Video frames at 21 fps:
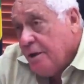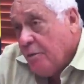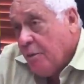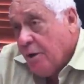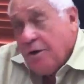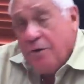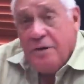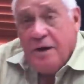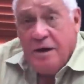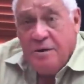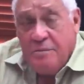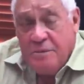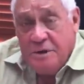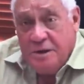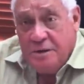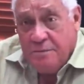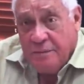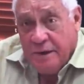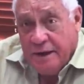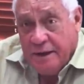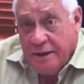What do I
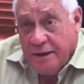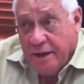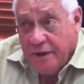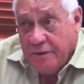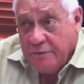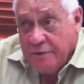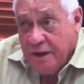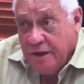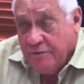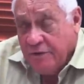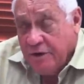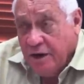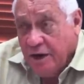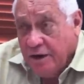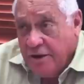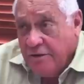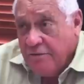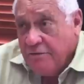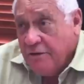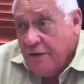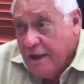mean by that? We have a
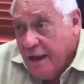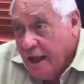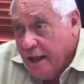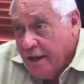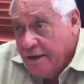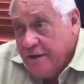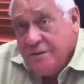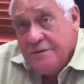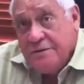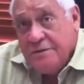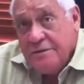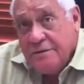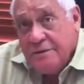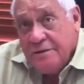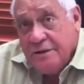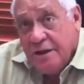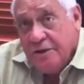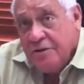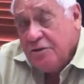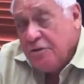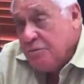lot of land
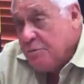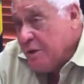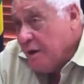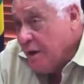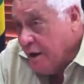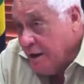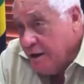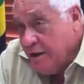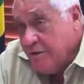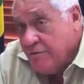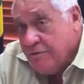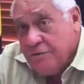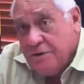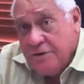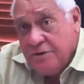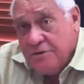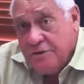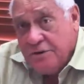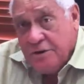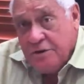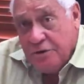that has been
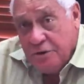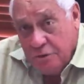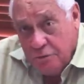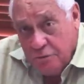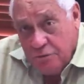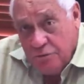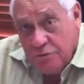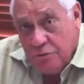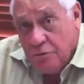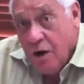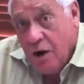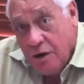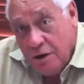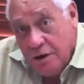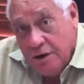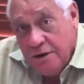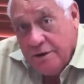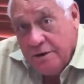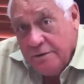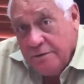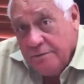leveraged and used
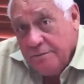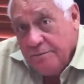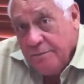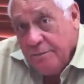wrongly.